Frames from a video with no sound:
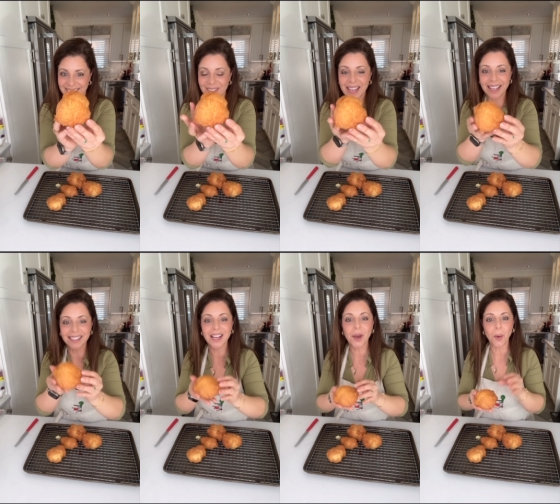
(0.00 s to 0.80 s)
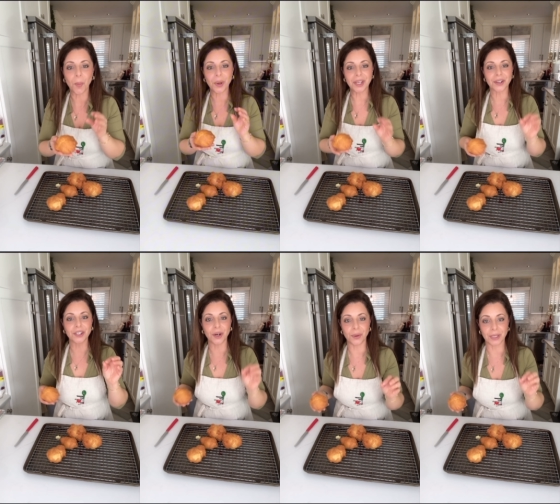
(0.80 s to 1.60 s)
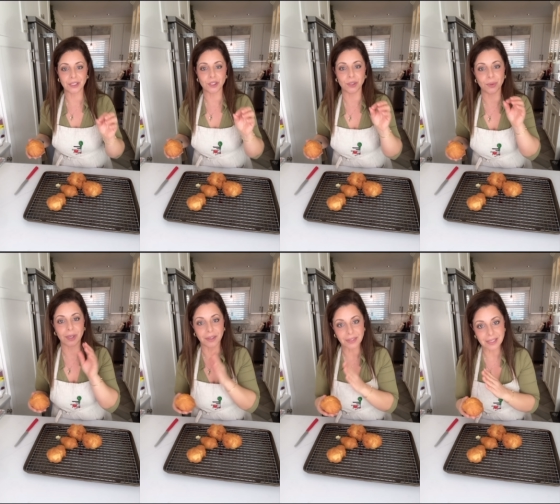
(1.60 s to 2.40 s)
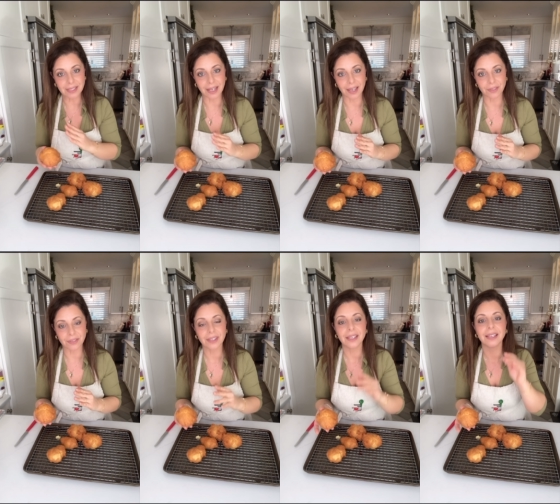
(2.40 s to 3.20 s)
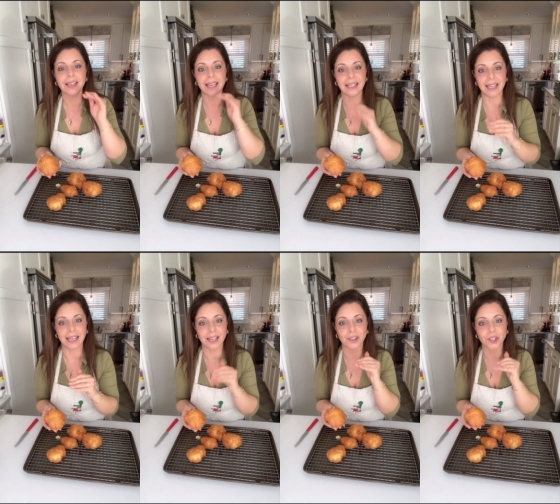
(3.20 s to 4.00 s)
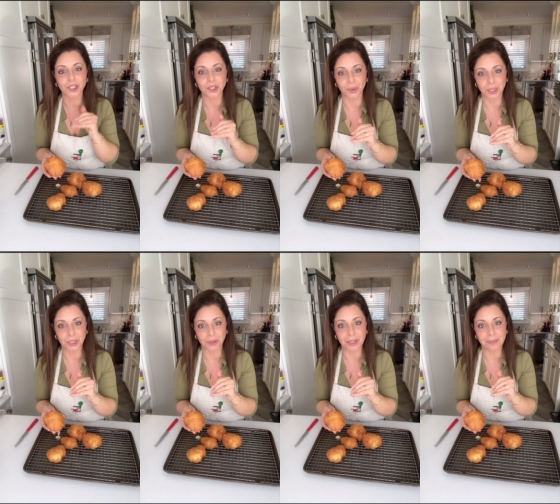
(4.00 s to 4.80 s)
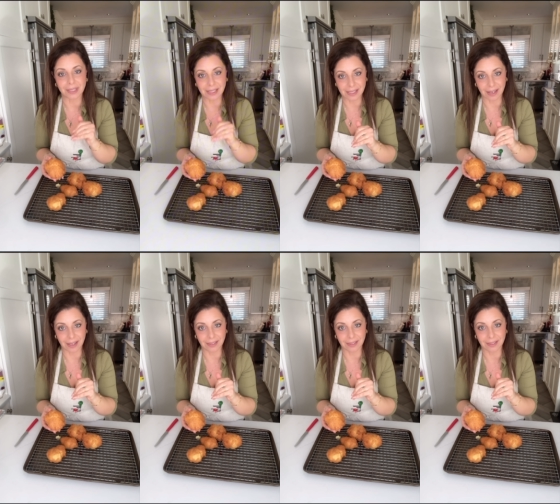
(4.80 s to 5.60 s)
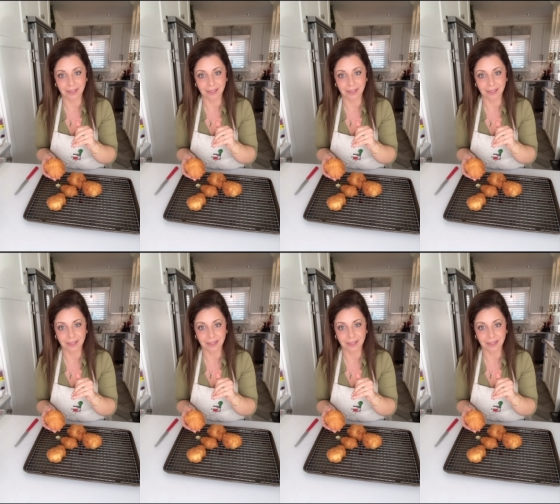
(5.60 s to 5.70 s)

Okay, we are going to cut these in half and add our cannoli cream inside,